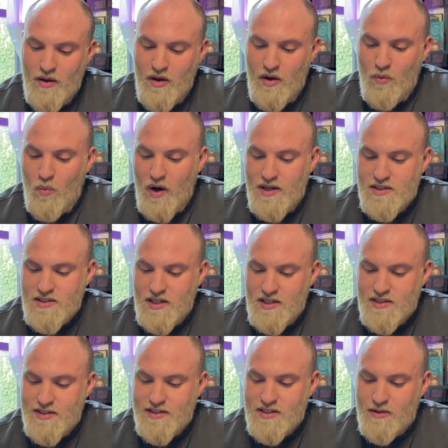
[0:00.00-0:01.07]
What
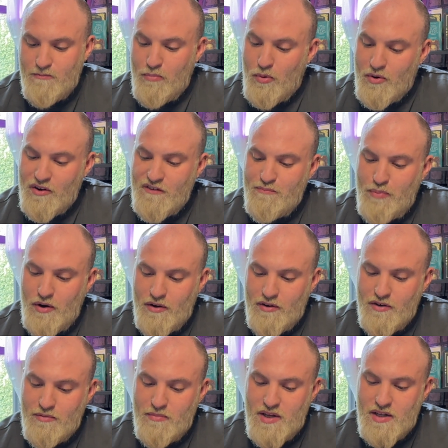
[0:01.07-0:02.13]
does a supportive
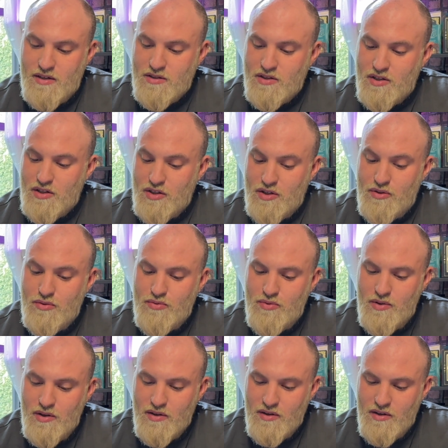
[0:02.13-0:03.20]
partner mean to you?
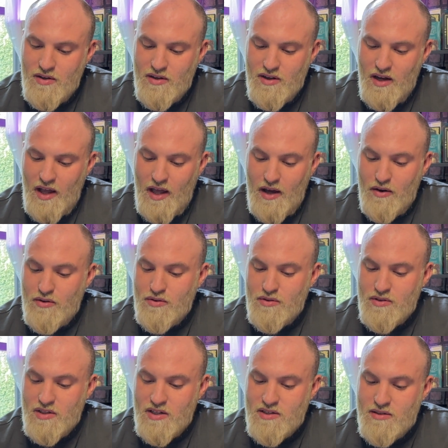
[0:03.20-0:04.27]
How
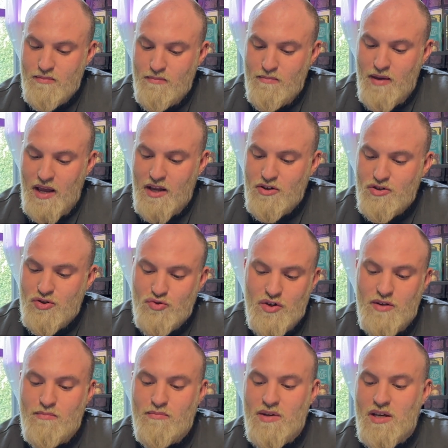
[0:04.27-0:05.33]
does
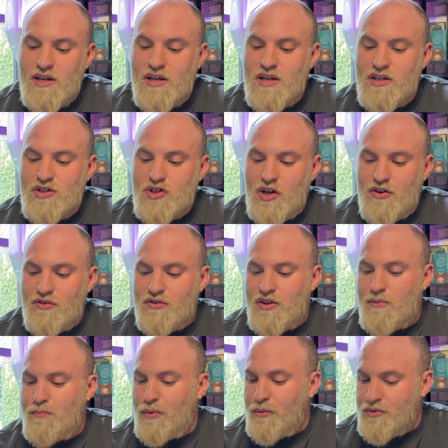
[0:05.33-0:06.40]
mainstream media generally
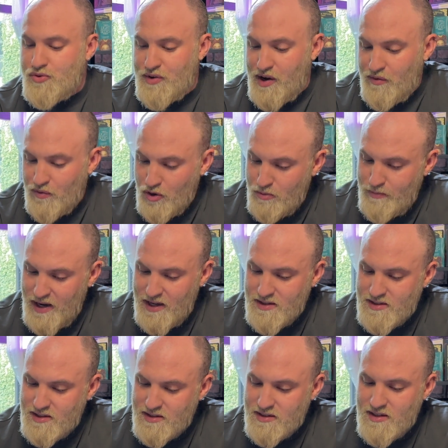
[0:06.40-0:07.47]
portray
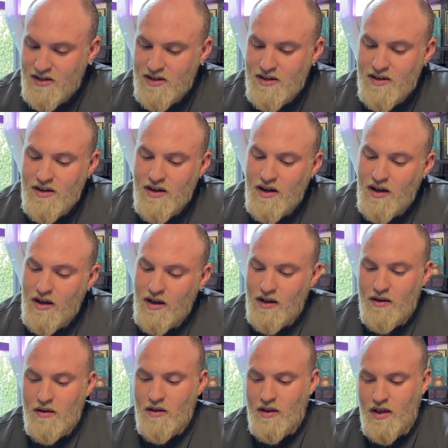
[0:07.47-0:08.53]
romance?
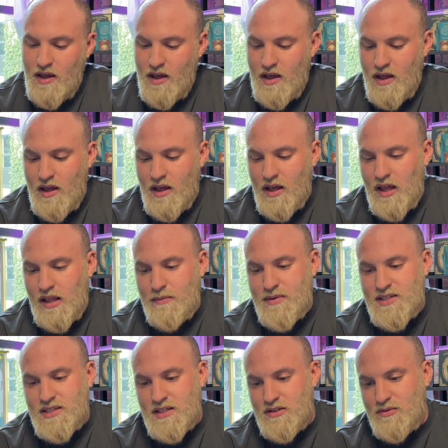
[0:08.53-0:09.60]
Let me
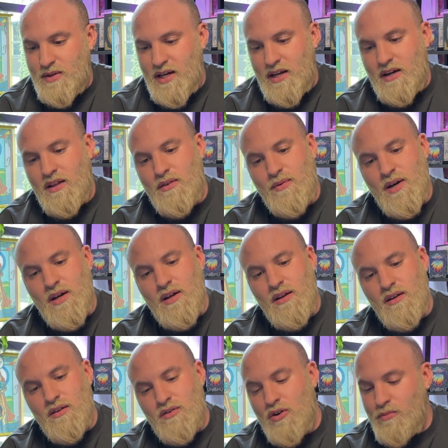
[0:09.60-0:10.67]
see. Do we got another
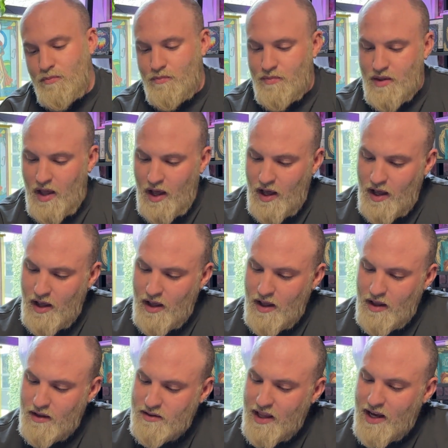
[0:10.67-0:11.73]
one? Nope.
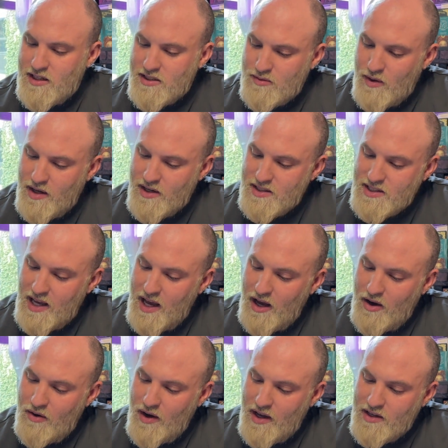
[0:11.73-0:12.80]
Last one is
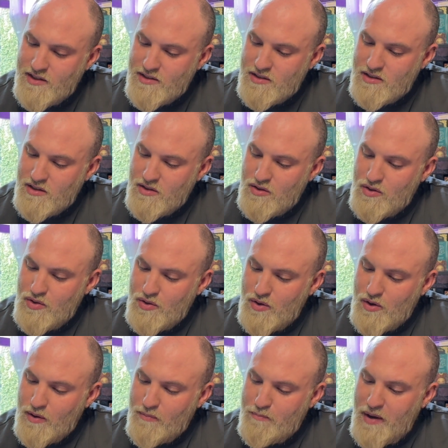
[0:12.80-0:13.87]
who has been
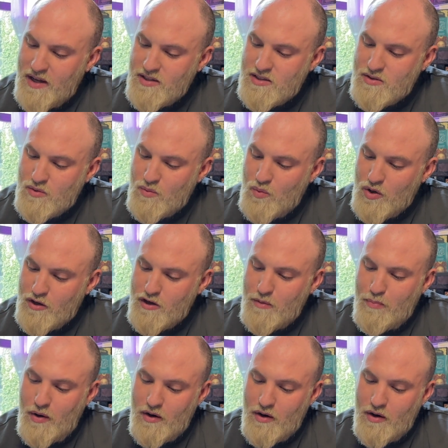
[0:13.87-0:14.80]
your best work